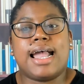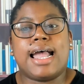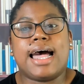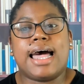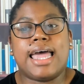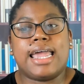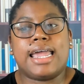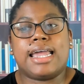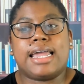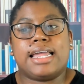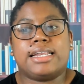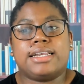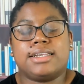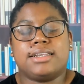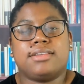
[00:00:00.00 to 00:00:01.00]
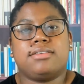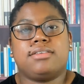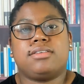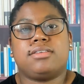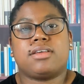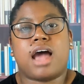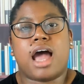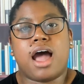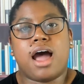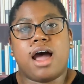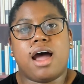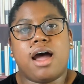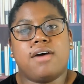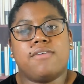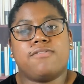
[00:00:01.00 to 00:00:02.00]
And
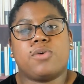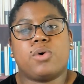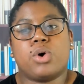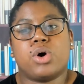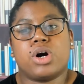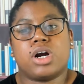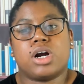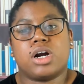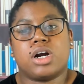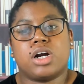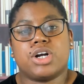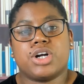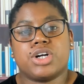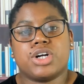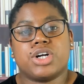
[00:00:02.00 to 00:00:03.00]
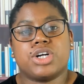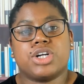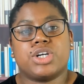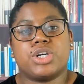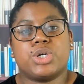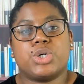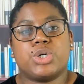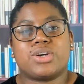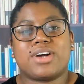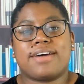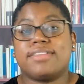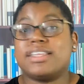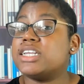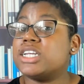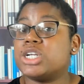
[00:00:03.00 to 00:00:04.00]
for draft
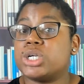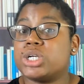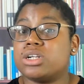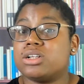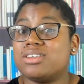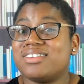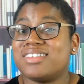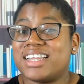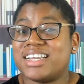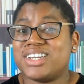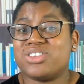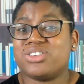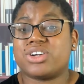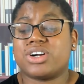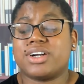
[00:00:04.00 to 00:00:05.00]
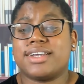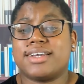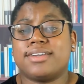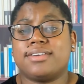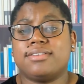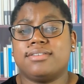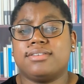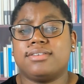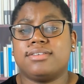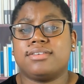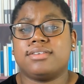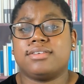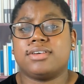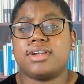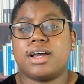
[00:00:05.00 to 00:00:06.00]
to digital, because I just started
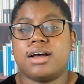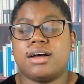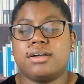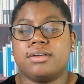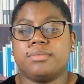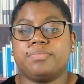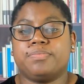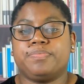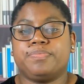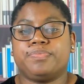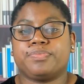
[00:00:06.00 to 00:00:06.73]
um,